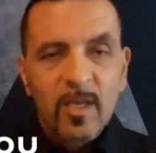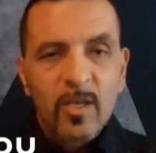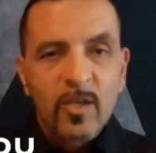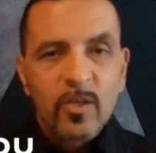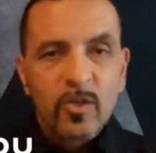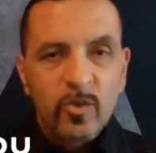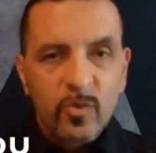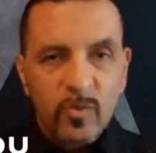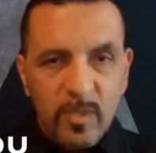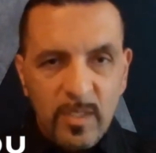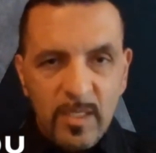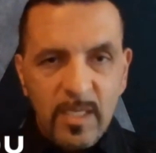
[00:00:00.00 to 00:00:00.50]

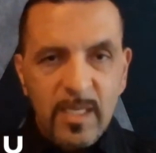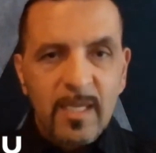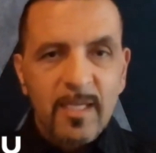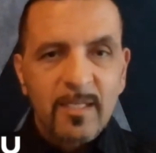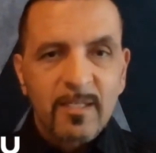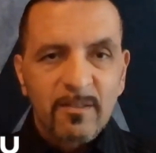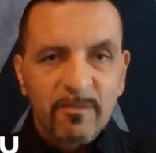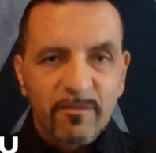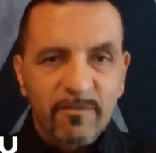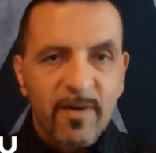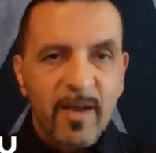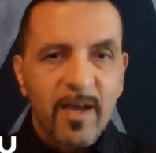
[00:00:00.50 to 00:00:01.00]
you need
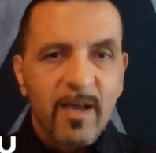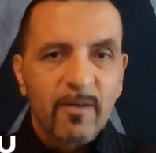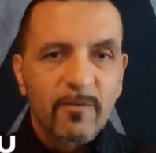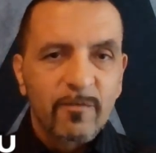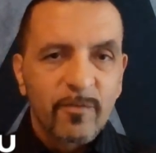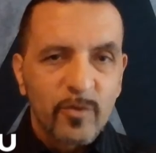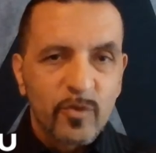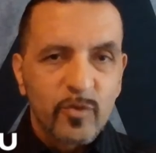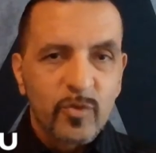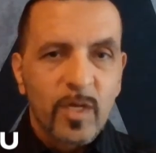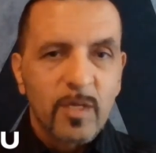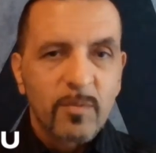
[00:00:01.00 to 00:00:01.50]
to file
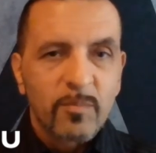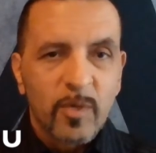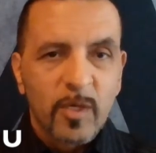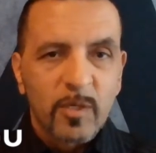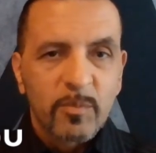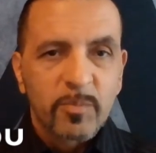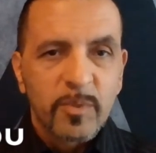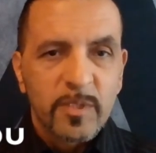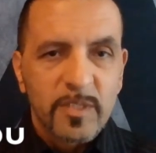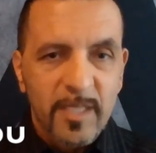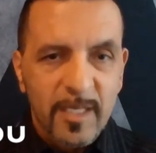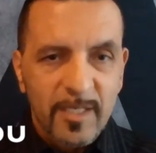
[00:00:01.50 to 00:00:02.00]
for
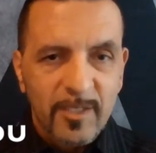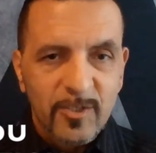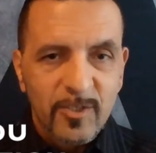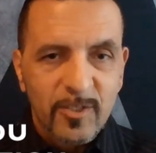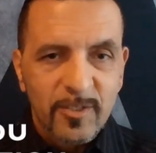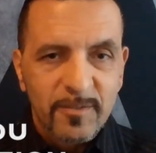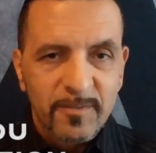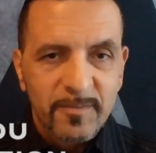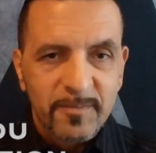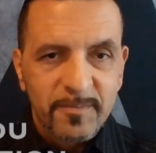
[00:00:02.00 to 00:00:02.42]
trademark protection.